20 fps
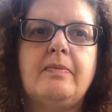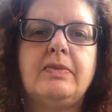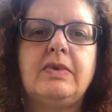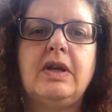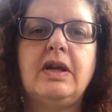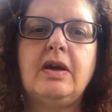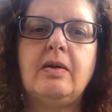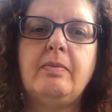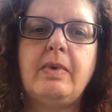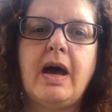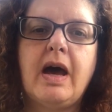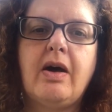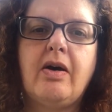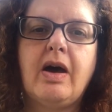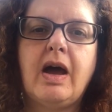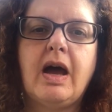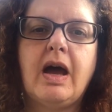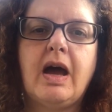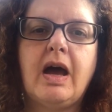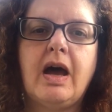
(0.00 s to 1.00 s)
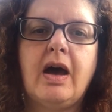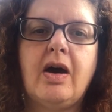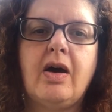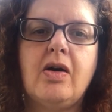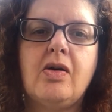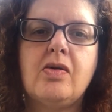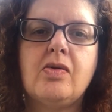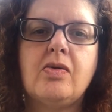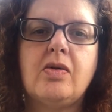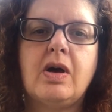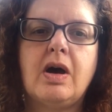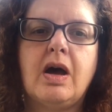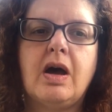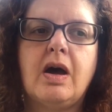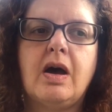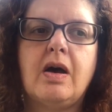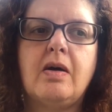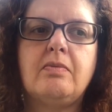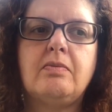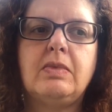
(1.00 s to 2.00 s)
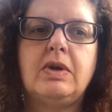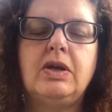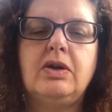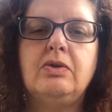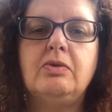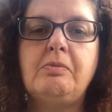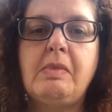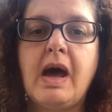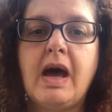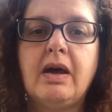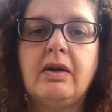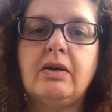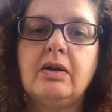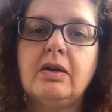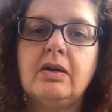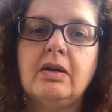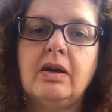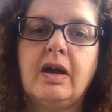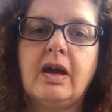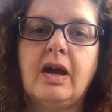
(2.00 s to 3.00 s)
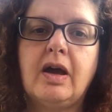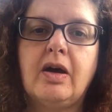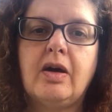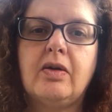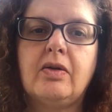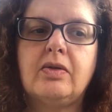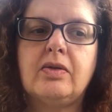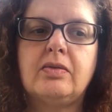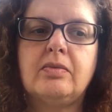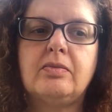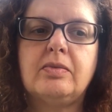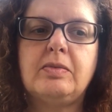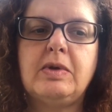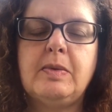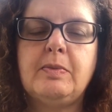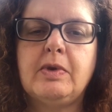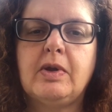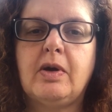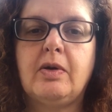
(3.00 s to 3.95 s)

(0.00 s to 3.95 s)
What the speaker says: think about how you matter, how people